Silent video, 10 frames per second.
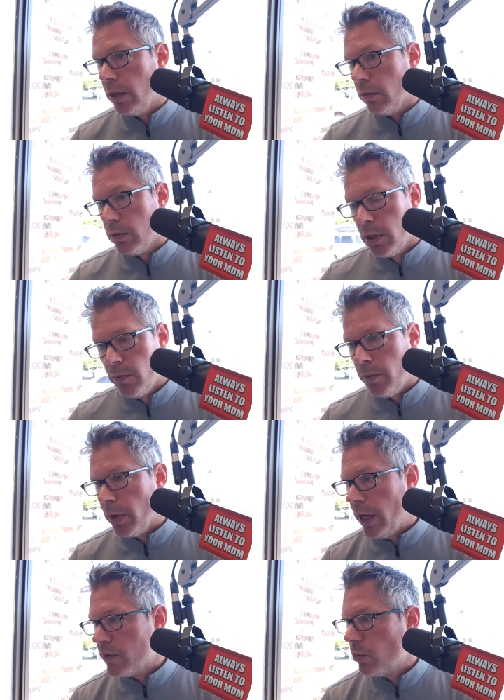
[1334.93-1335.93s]
We
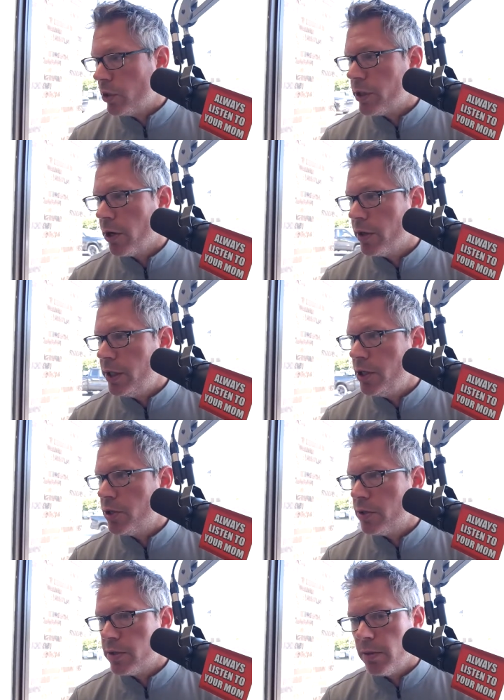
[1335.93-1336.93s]
might have some retired
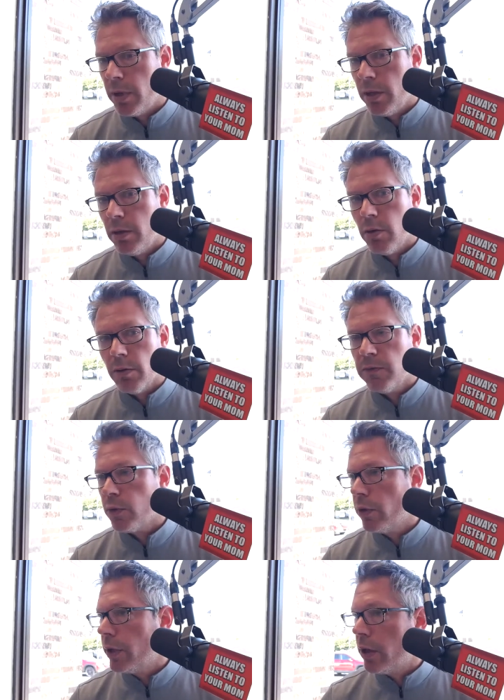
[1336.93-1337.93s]
teachers that may go to
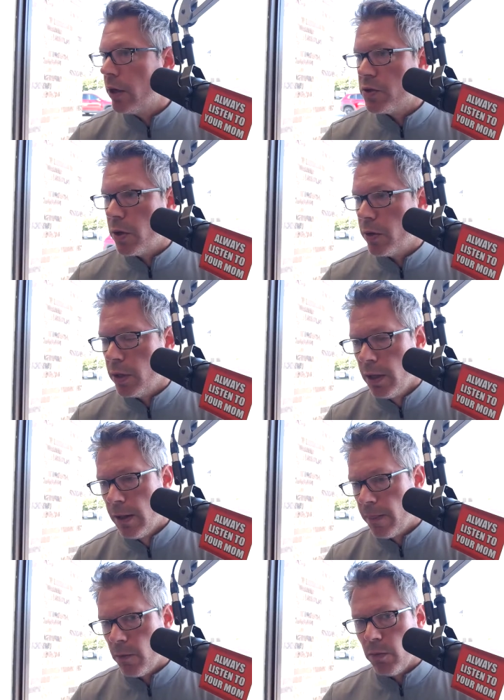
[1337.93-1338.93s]
Florida, Arizona.
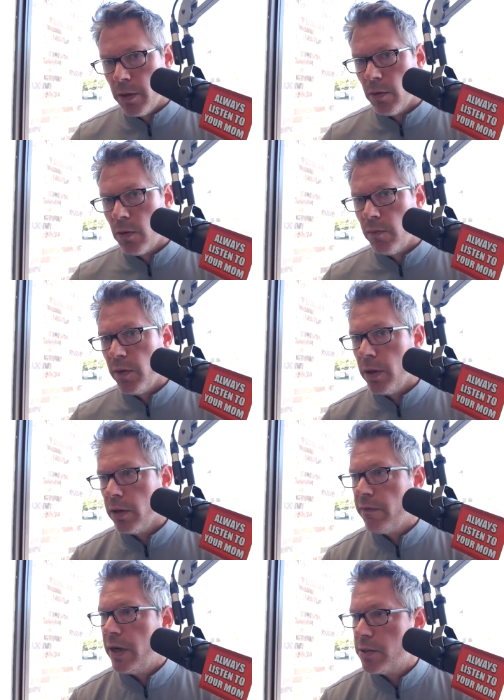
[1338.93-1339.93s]
They'll hopefully be
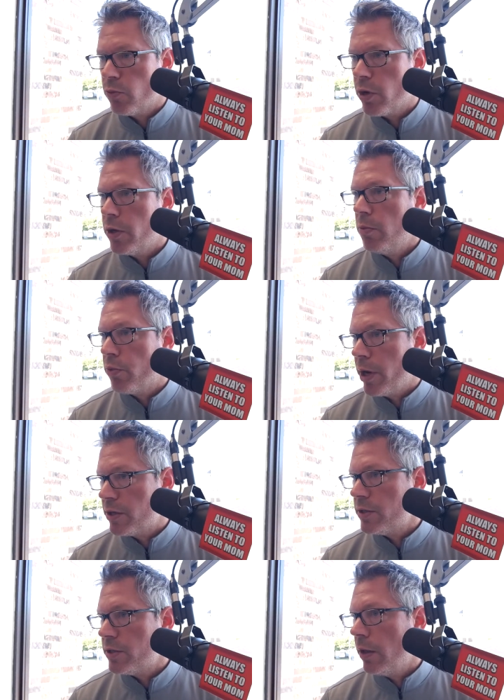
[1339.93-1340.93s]
able to find some credit union
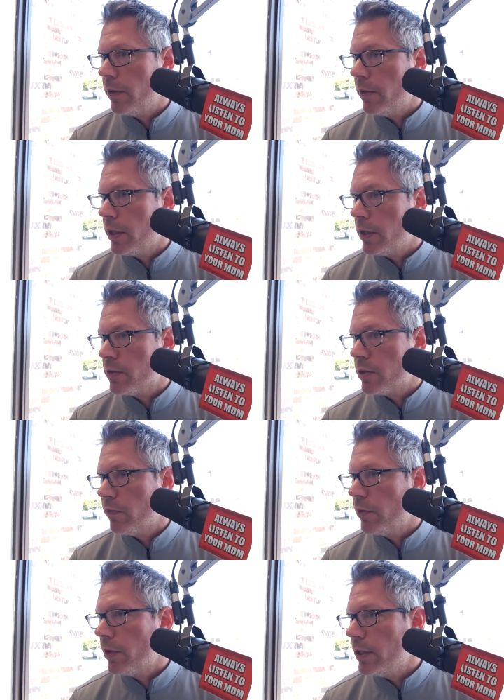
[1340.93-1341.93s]
branches down there that can
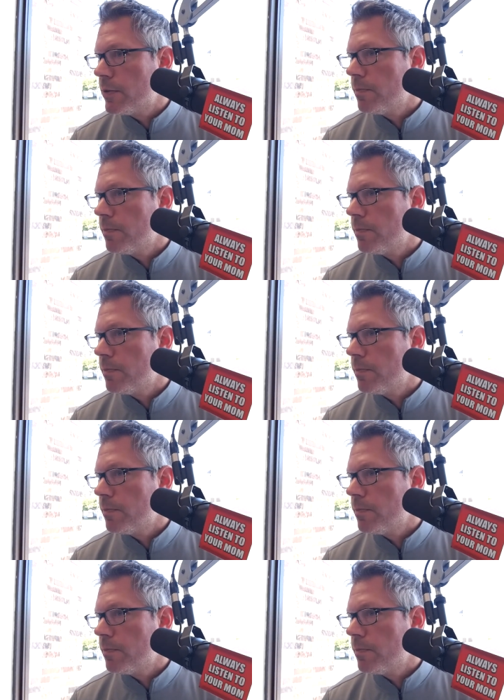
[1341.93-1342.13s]
serve their needs.